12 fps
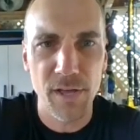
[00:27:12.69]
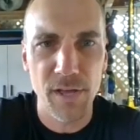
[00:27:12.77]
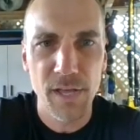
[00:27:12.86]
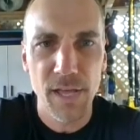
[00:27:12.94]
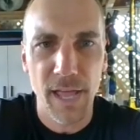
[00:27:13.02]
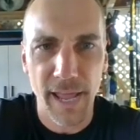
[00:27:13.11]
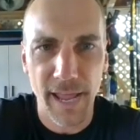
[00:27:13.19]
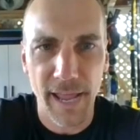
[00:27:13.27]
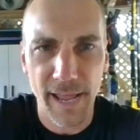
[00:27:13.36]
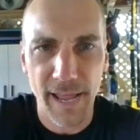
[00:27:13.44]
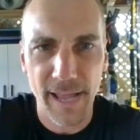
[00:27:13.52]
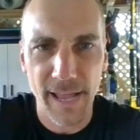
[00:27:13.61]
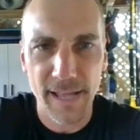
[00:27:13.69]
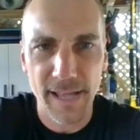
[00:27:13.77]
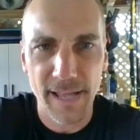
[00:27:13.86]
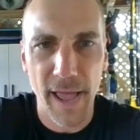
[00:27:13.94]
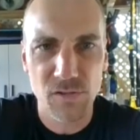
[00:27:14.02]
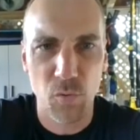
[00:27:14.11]
hands back
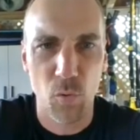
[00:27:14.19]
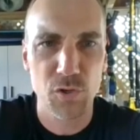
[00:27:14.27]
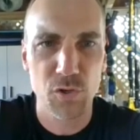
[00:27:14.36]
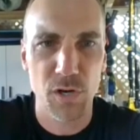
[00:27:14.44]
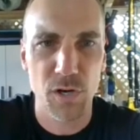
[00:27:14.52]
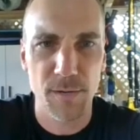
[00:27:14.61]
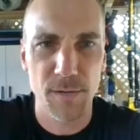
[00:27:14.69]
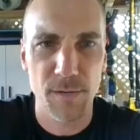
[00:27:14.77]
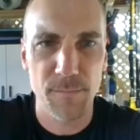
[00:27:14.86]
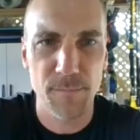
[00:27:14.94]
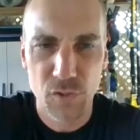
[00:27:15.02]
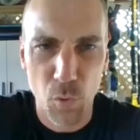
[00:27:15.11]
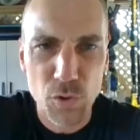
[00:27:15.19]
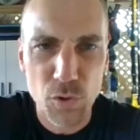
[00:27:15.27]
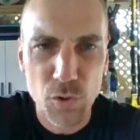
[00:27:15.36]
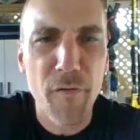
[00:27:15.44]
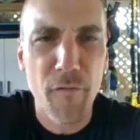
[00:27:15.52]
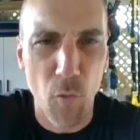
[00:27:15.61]
towards your
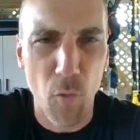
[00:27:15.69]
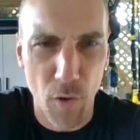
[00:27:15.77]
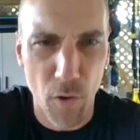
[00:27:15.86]
forehead.